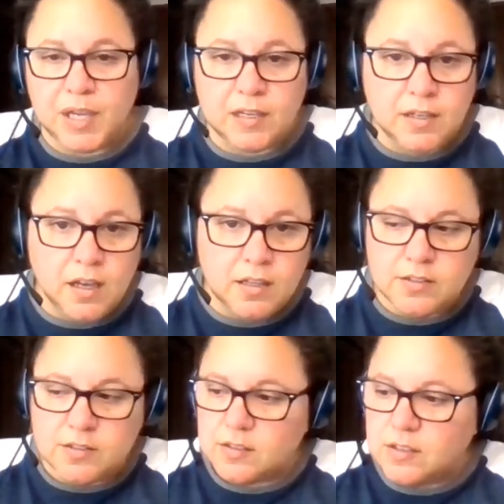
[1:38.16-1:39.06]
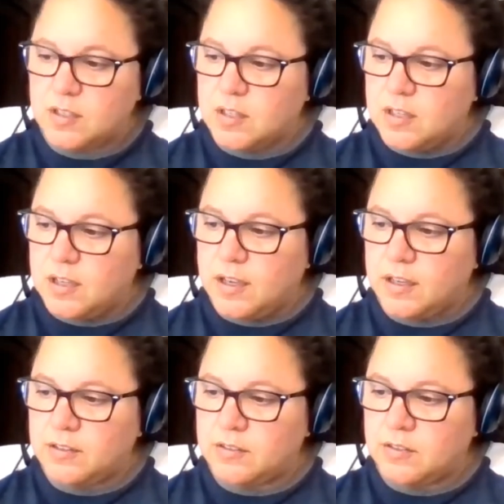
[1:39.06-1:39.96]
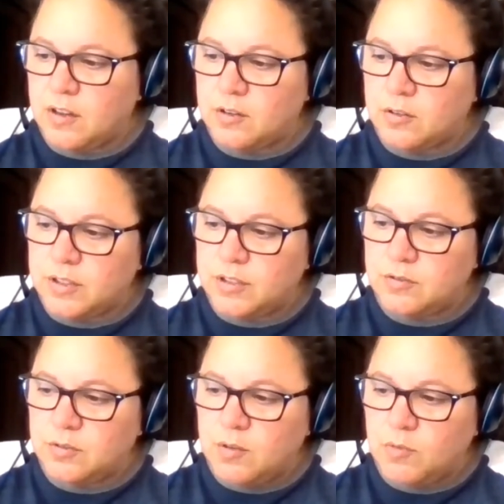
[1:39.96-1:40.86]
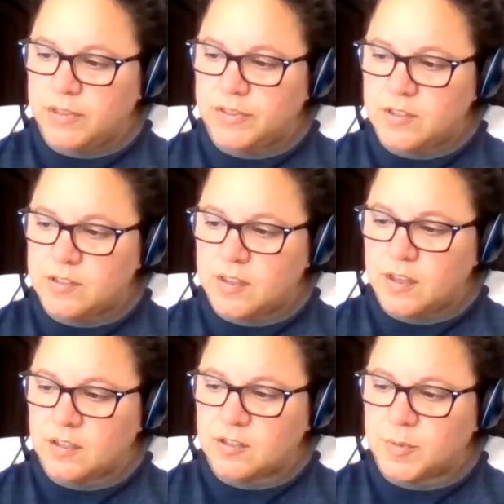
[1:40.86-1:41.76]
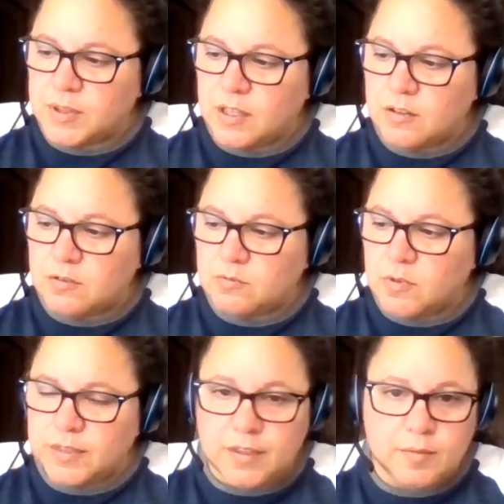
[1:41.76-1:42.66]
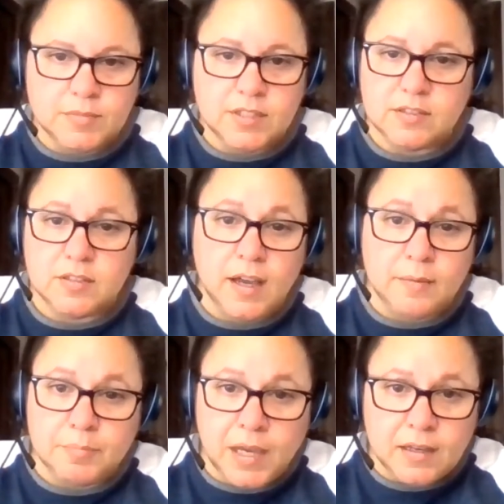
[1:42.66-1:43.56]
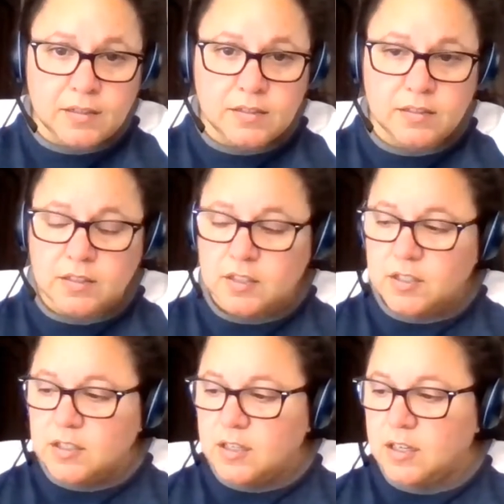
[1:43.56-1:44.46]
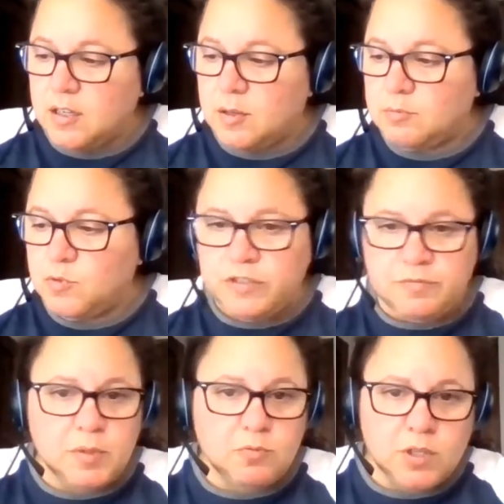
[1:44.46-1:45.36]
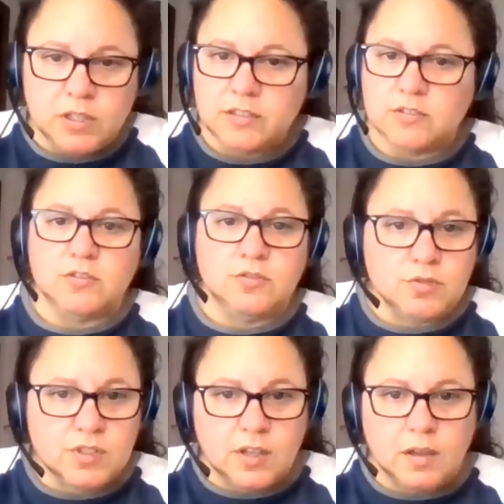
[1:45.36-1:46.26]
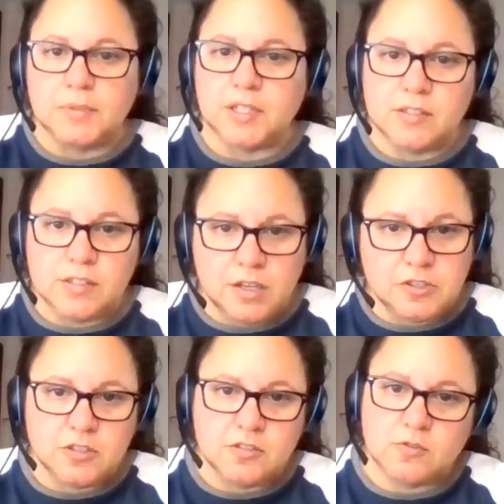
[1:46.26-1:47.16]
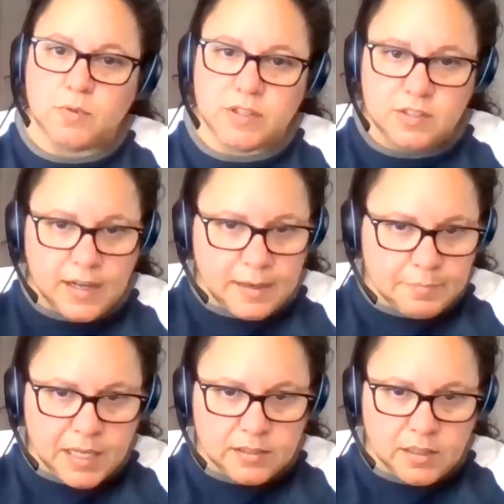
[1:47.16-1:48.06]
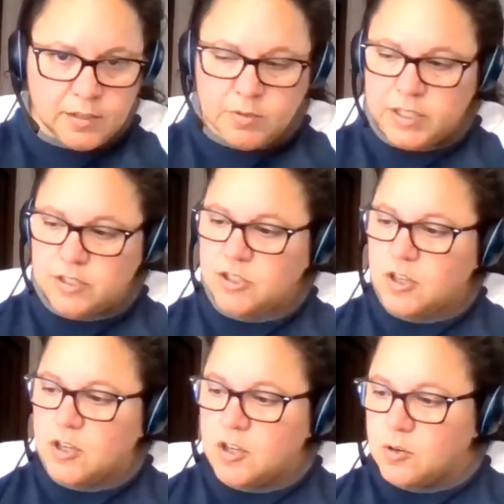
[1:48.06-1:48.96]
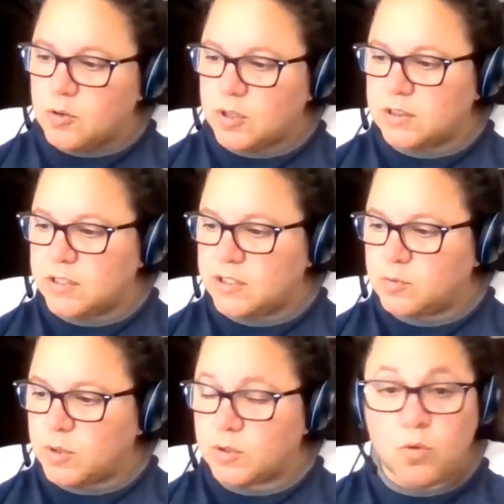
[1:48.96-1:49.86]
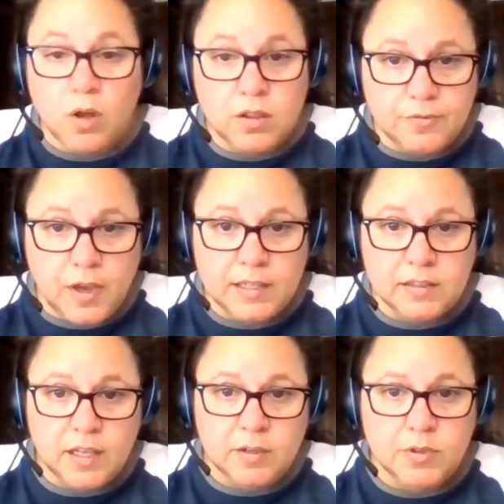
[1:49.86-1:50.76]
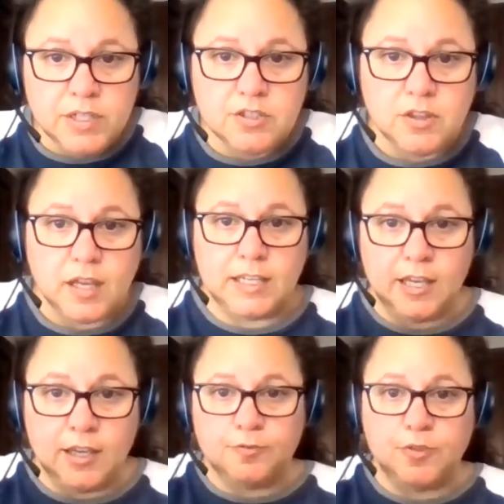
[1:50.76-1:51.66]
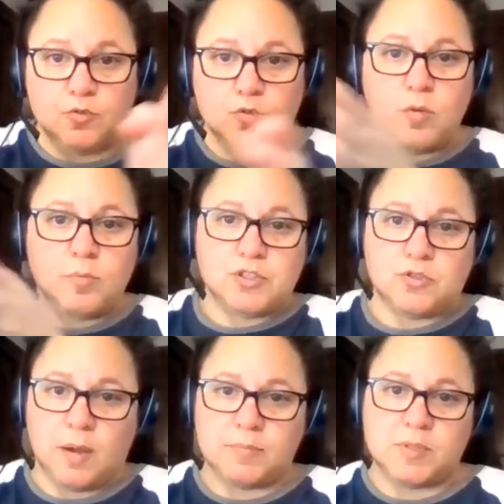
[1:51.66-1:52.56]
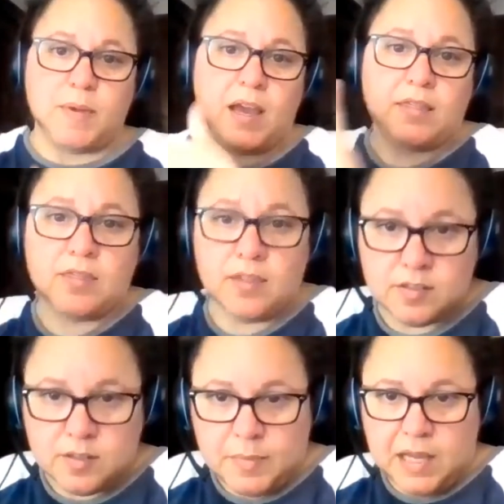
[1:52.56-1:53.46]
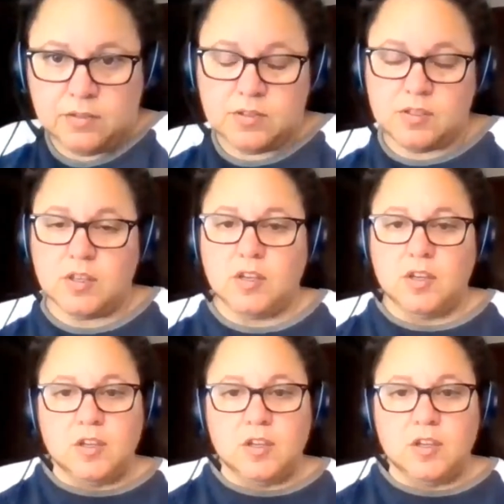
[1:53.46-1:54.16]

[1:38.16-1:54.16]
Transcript: pay cuts, and not only do they want these things, but they don't want them to snap back. We've been willing to do some concessions with snapback language, or at least with qualifying language, like if enrollment drops by this amount.